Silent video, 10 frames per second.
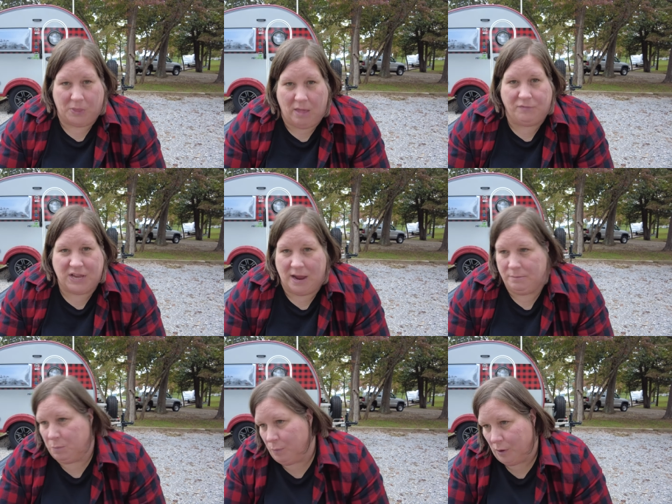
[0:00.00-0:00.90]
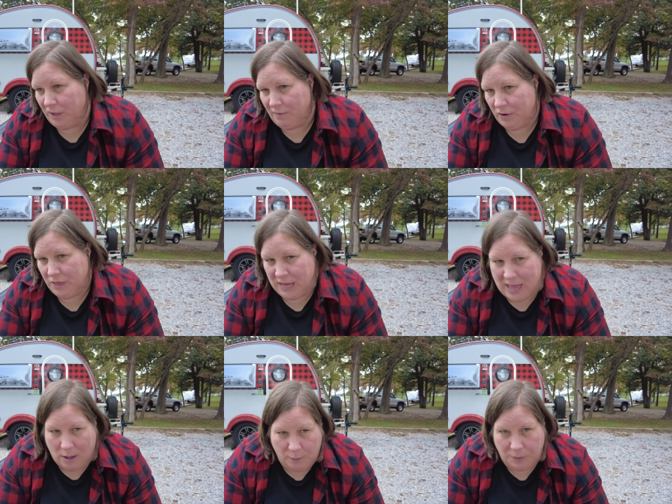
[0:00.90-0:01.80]
I'll have time to pull everything
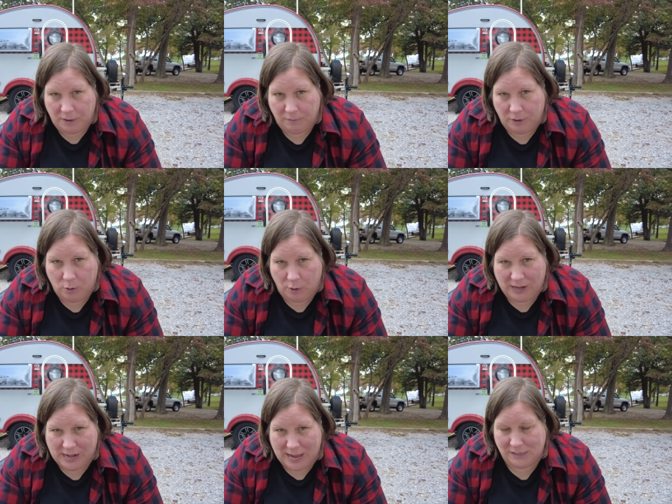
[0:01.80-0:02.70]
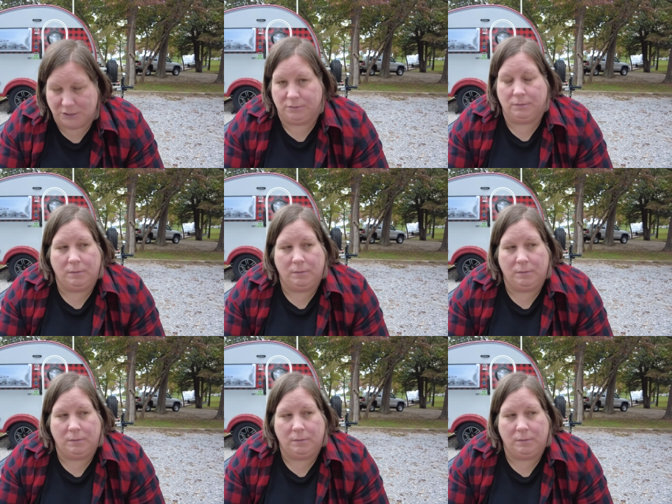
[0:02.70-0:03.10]
out and reorganize.